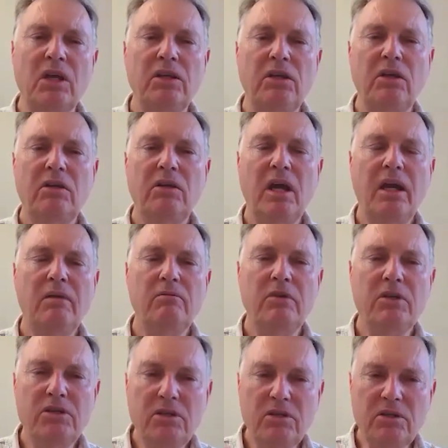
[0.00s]
you can
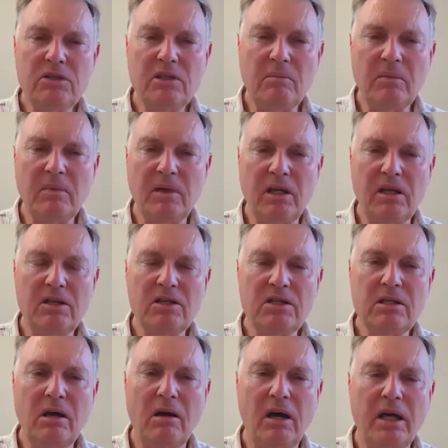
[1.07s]
reduce them in
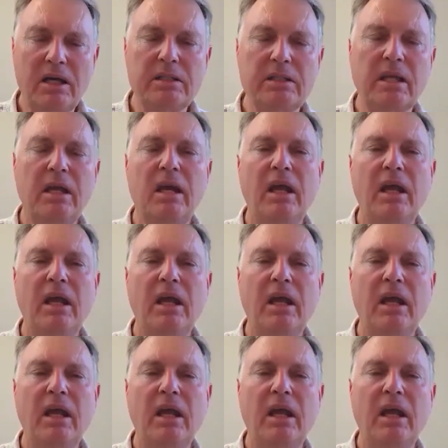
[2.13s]
size,